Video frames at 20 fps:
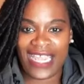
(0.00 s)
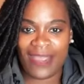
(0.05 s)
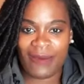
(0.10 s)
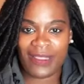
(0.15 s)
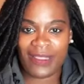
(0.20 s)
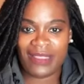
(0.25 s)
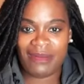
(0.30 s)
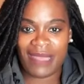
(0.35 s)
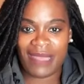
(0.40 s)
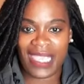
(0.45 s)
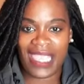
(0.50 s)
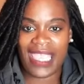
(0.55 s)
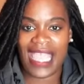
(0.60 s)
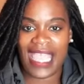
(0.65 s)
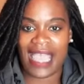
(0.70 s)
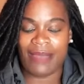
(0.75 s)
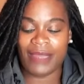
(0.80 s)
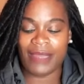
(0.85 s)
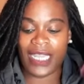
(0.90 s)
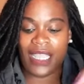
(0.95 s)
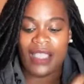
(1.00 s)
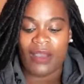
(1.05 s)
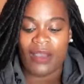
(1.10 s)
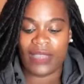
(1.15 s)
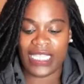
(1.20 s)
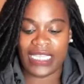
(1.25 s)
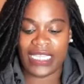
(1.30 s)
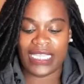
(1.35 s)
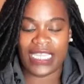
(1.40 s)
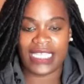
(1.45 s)
with me. I'm going to go
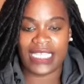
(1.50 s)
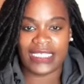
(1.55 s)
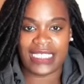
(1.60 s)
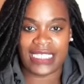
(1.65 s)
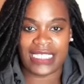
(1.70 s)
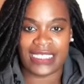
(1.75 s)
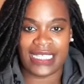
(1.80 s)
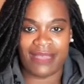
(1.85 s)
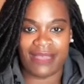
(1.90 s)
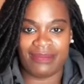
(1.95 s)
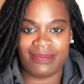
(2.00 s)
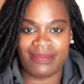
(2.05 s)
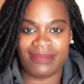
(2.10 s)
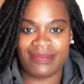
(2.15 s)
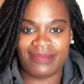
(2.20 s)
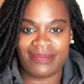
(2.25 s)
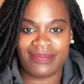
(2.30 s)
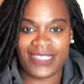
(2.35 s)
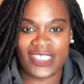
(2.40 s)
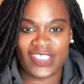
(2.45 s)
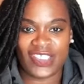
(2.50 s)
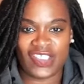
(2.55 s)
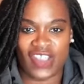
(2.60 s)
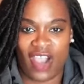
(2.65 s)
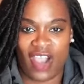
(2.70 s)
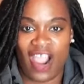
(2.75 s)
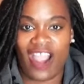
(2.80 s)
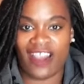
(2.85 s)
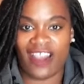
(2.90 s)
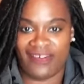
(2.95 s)
eat lunch because I'm
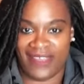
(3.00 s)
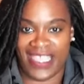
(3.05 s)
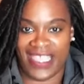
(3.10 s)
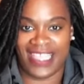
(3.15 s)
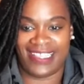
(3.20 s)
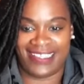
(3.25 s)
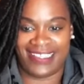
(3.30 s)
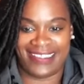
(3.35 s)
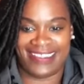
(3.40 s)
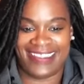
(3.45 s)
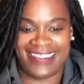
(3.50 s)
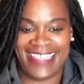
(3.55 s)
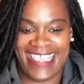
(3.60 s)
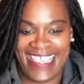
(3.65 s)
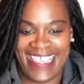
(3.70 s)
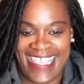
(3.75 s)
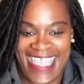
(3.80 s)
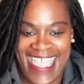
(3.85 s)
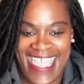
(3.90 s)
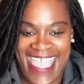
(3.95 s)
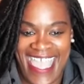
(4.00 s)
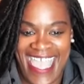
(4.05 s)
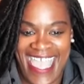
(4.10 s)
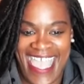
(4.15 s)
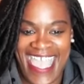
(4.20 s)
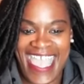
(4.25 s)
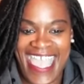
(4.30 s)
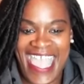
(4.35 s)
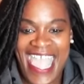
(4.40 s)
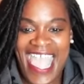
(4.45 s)
starving.
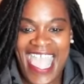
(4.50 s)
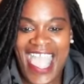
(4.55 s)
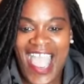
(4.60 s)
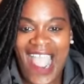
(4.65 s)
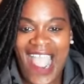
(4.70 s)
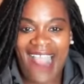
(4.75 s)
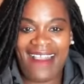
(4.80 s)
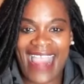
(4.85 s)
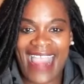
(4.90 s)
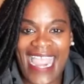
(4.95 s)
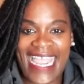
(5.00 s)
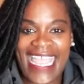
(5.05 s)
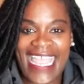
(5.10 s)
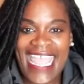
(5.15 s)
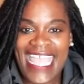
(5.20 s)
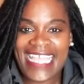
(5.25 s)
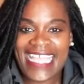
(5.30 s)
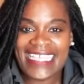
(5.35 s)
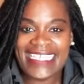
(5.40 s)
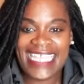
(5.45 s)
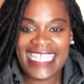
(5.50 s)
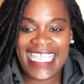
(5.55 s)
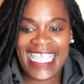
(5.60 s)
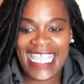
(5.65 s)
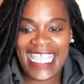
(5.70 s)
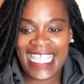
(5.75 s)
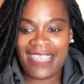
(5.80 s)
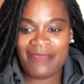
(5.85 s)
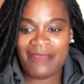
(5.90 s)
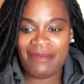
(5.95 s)
All right.
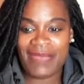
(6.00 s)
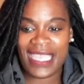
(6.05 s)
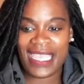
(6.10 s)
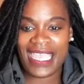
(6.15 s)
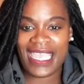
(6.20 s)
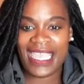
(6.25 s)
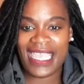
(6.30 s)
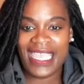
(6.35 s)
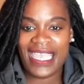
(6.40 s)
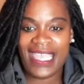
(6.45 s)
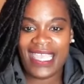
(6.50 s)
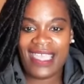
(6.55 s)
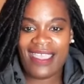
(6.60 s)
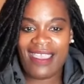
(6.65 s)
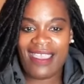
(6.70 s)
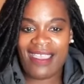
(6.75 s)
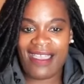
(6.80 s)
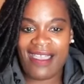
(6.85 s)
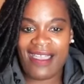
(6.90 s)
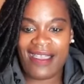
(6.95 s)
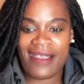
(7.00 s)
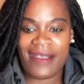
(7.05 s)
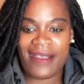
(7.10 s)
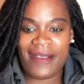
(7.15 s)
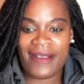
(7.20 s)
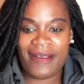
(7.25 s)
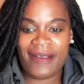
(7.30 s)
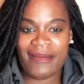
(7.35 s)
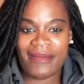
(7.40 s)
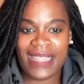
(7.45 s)
DM me.
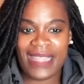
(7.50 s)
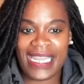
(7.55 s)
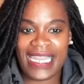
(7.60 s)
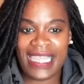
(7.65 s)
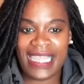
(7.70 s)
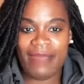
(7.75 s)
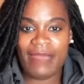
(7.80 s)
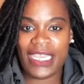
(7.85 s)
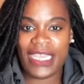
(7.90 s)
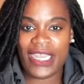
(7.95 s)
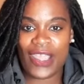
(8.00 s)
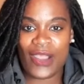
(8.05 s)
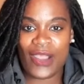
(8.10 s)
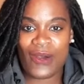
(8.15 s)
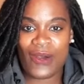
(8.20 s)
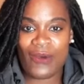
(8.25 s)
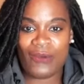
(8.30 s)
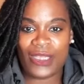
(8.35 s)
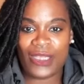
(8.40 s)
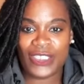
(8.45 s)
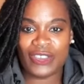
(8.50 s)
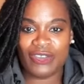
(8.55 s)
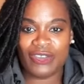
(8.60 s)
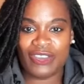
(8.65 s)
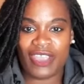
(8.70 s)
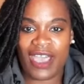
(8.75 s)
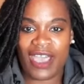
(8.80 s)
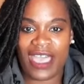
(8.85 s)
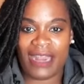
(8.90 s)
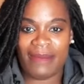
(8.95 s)
Let me know what you
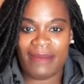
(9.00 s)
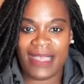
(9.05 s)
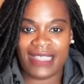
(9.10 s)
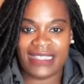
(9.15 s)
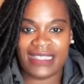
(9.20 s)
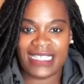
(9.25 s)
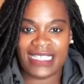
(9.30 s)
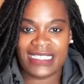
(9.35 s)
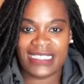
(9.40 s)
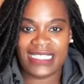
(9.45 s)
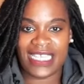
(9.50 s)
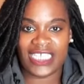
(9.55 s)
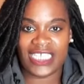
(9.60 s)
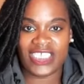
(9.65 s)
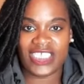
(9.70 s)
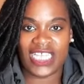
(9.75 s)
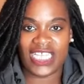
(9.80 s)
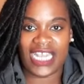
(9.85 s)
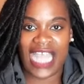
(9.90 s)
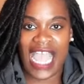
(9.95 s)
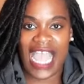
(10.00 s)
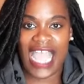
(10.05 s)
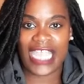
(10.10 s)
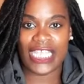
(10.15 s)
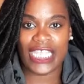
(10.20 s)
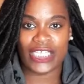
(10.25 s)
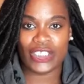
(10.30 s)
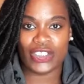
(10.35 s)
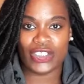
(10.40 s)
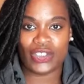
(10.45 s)
thought about this session. I
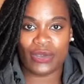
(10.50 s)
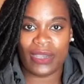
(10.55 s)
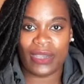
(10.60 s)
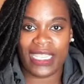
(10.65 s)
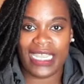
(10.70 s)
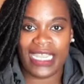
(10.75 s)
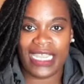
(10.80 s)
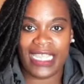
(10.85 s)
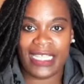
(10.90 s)
enjoyed it.